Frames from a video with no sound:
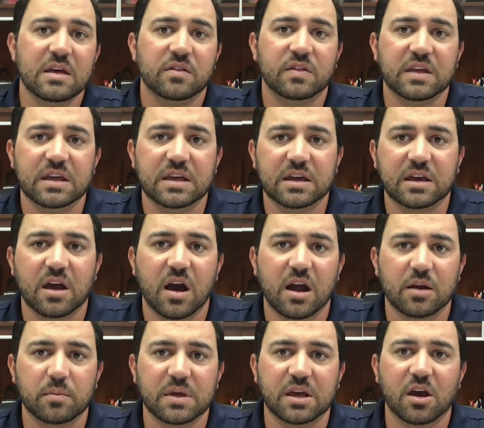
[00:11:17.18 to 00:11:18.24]
the
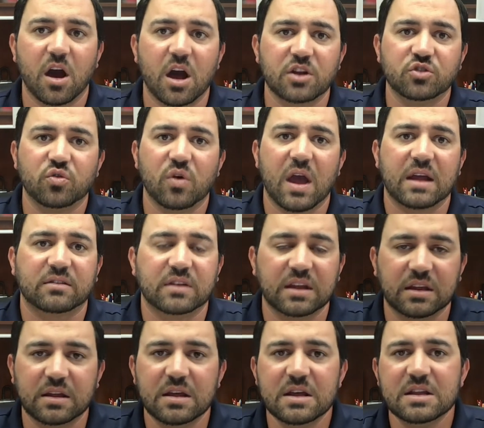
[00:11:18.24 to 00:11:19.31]
economy contracting.
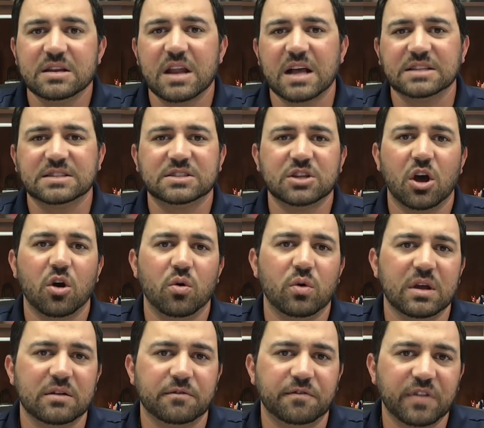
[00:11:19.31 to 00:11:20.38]
Not so
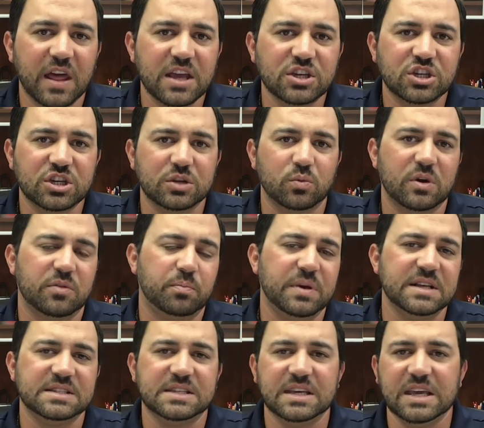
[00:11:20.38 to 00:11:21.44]
inflation, with
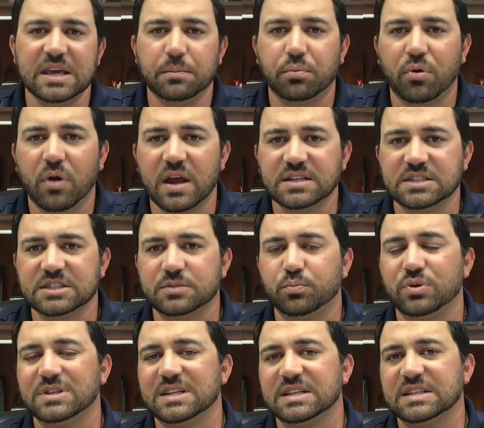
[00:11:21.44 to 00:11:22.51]
PCE prices
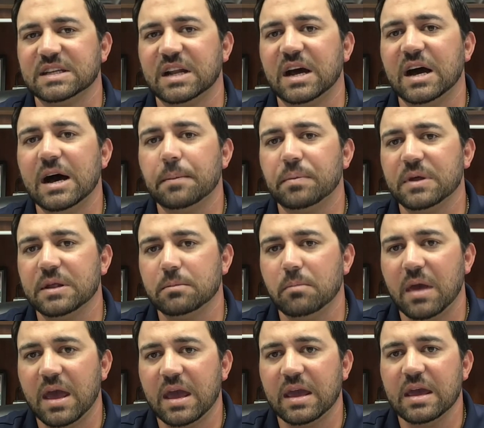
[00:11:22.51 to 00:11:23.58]
predicted up in
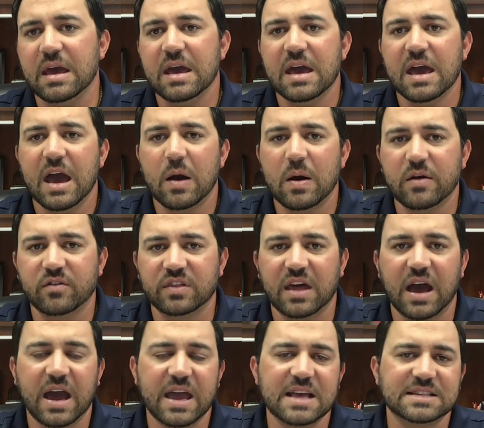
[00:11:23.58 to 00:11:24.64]
May. However, the
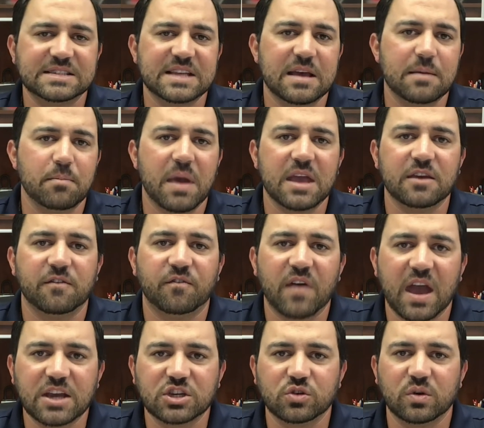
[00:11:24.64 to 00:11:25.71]
ISM
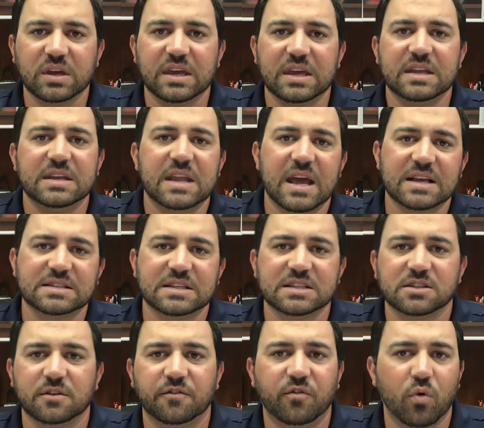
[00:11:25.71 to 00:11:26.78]
manufacturing index is
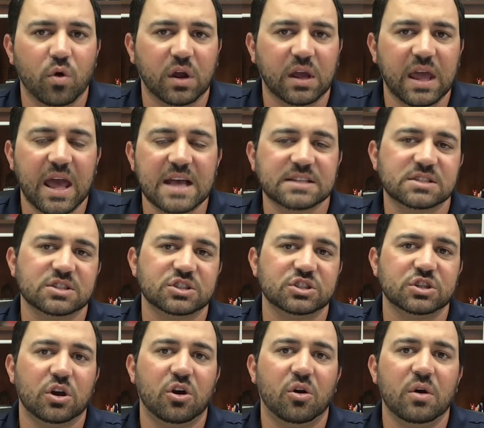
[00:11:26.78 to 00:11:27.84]
a forecast to
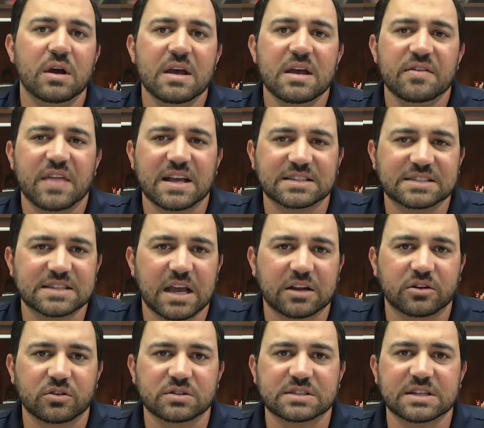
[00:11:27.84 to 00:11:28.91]
show that
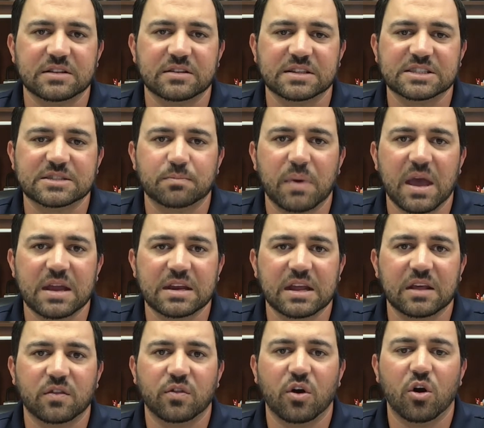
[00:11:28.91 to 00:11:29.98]
sector still
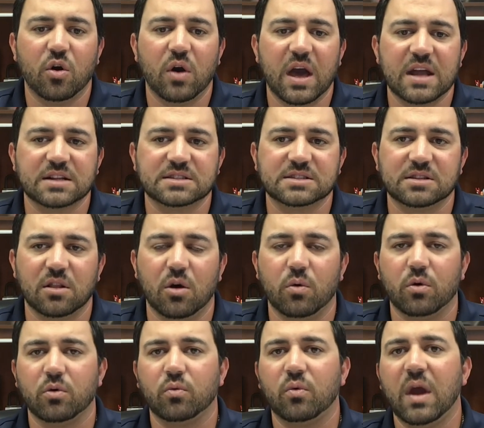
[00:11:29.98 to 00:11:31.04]
expanding, though at a
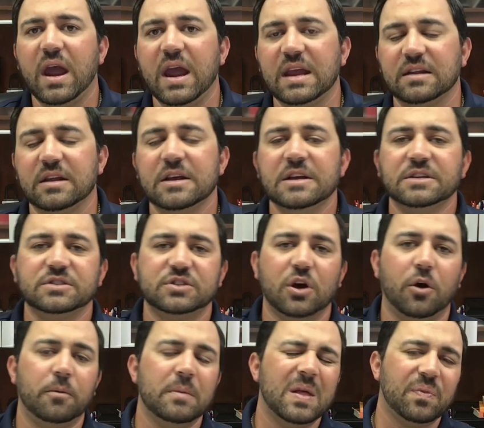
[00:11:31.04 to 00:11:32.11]
slower rate.
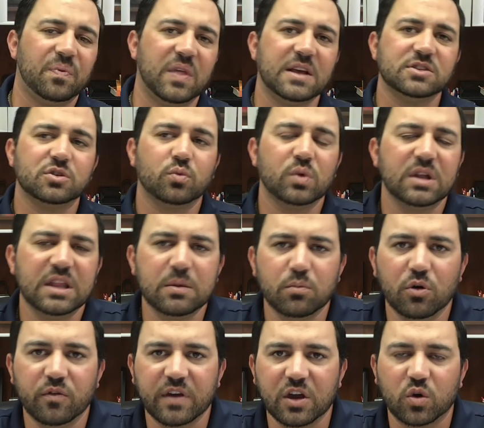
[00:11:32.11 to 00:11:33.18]
So things are really
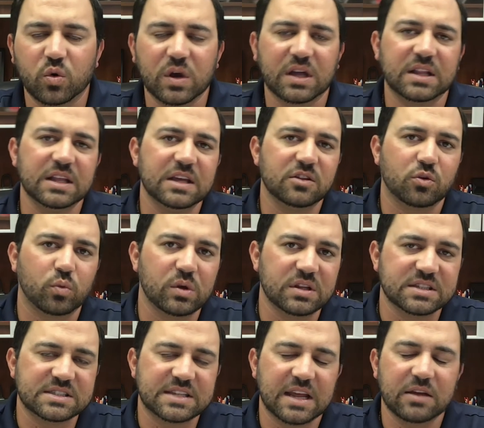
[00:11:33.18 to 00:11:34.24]
moving quickly in the real
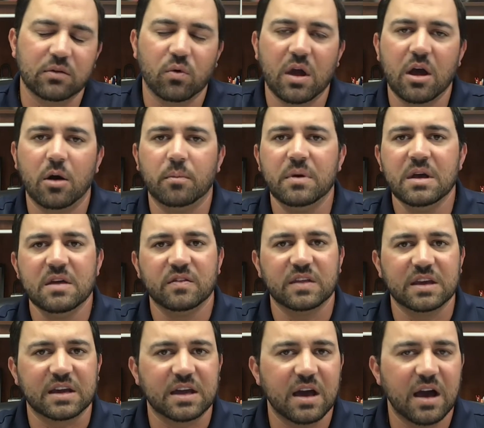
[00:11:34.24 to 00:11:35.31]
estate realm. The
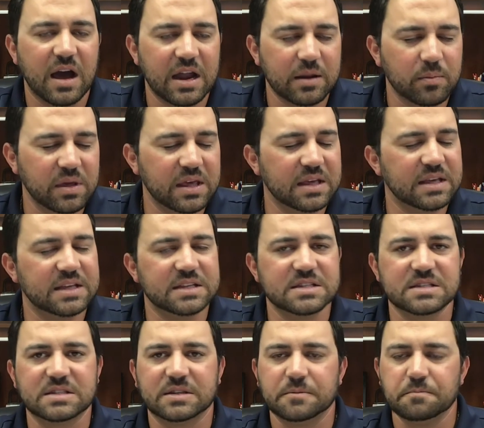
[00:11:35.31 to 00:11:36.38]
economy
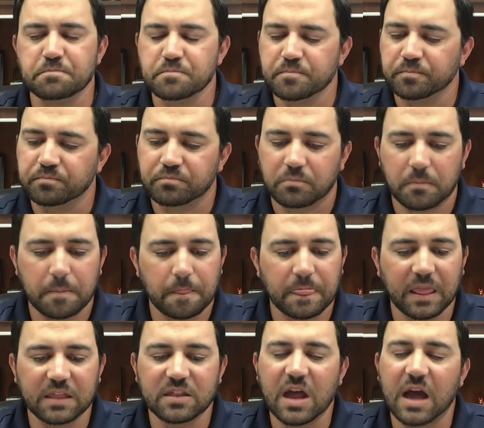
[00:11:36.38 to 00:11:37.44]
is
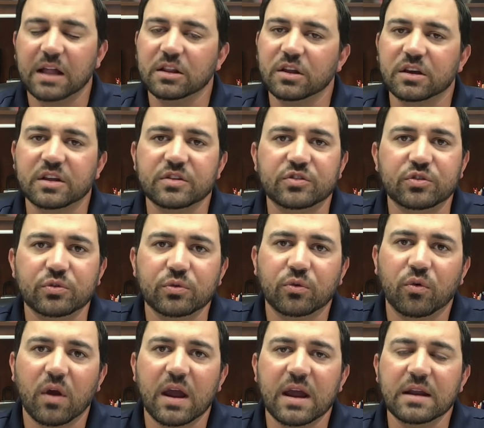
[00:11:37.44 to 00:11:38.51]
not looking too
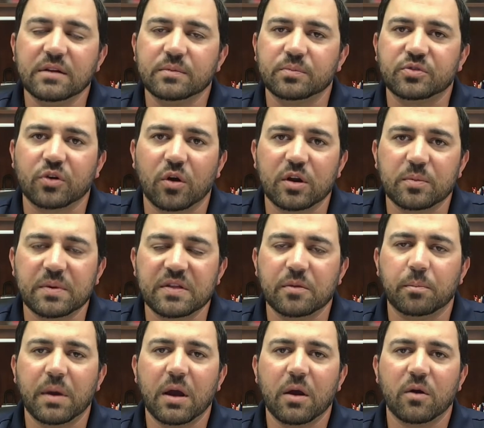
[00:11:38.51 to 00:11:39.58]
great. I'm sorry to be the
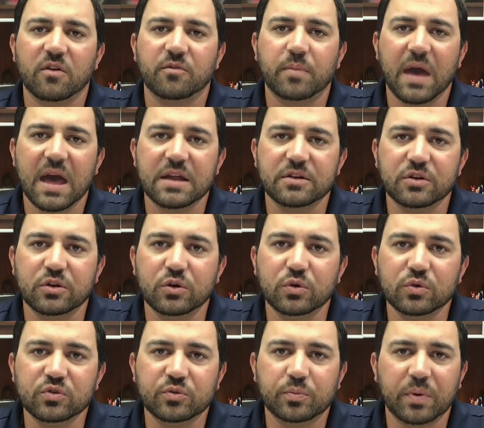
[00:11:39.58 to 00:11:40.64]
bearer of bad
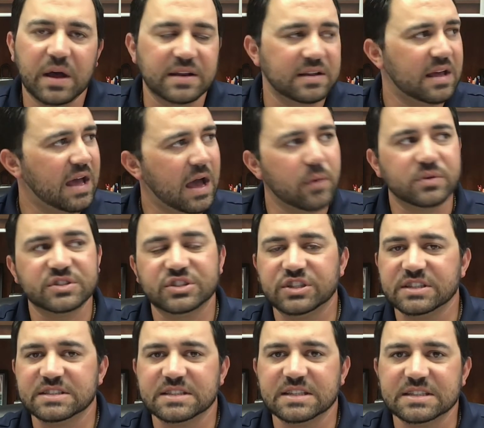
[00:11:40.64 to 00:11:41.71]
news, but I was
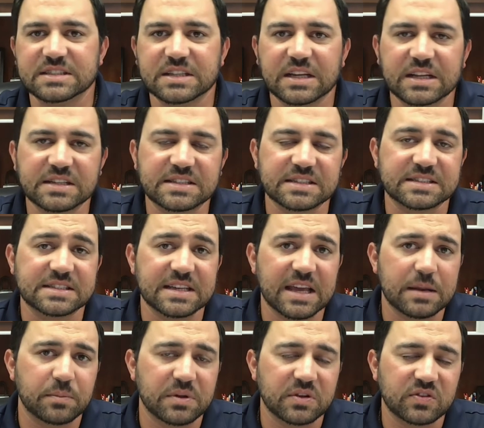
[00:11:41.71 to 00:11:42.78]
just listening to
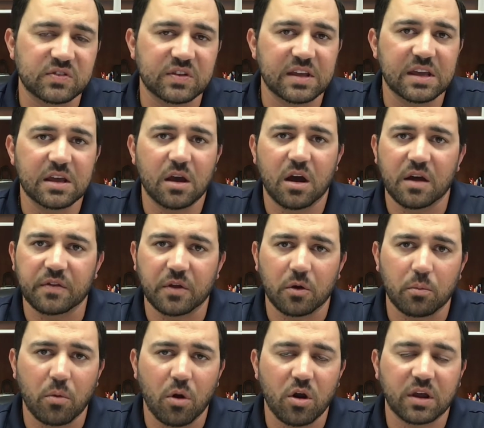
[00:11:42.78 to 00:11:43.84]
CNBC on their
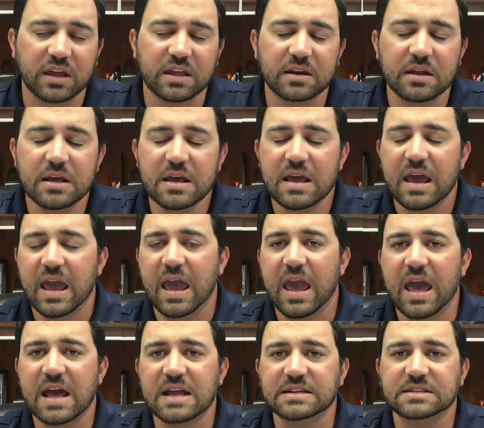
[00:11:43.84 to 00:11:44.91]
market,
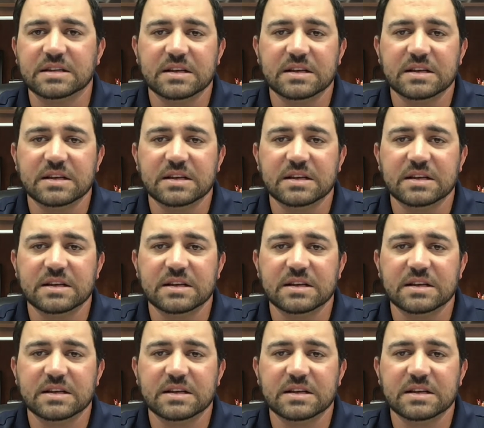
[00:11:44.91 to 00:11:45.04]
and